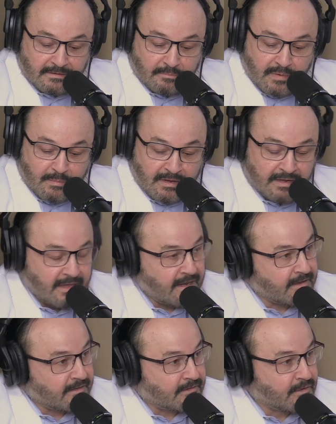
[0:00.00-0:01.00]
maybe
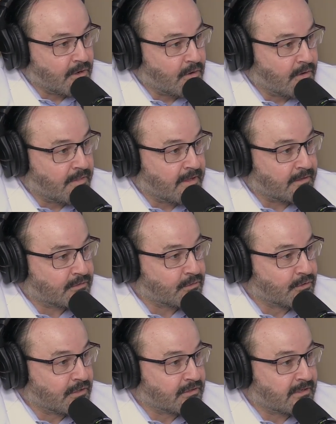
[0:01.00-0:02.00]
getting to know the
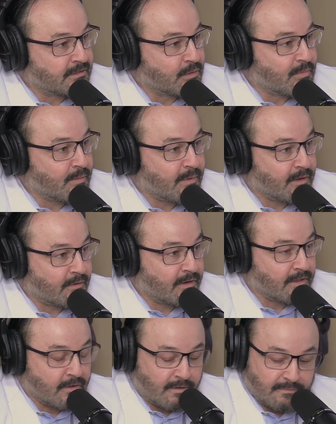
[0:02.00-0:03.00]
surgeons a little bit better and
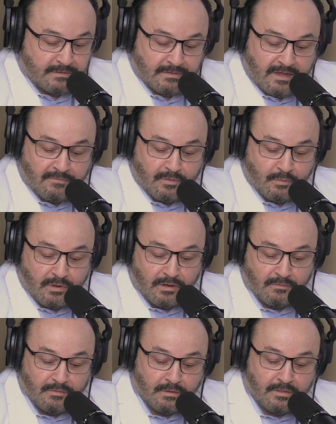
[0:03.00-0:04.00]
the office staff when we
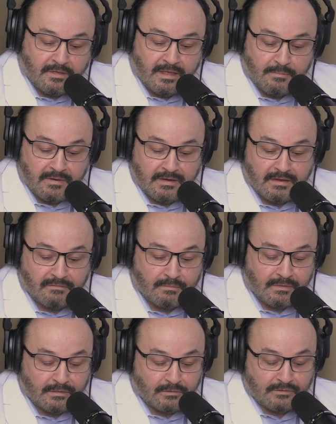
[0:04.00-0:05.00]
interview them and give
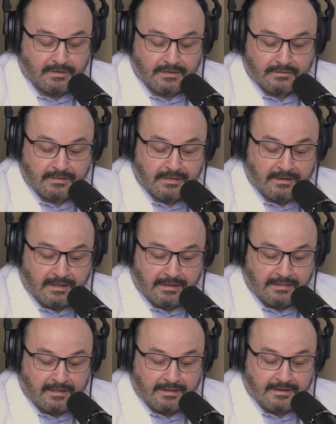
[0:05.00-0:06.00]
them a little chance to get a
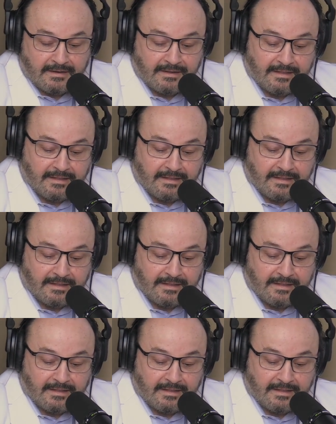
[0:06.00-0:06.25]
highlight.